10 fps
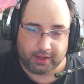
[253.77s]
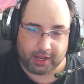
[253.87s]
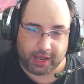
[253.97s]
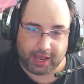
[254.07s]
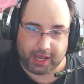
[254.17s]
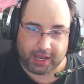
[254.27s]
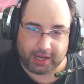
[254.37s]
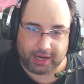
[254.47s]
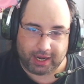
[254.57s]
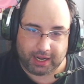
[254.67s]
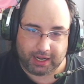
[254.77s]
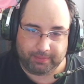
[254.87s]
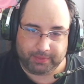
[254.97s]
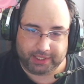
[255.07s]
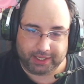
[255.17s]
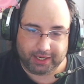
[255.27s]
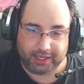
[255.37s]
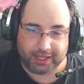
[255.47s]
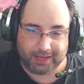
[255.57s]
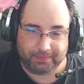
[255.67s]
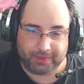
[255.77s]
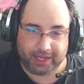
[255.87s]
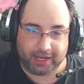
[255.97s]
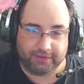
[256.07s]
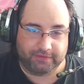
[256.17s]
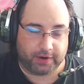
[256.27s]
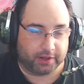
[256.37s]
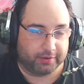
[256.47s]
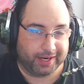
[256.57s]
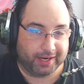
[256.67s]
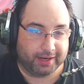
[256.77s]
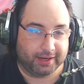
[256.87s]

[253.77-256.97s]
and I'm sending them the following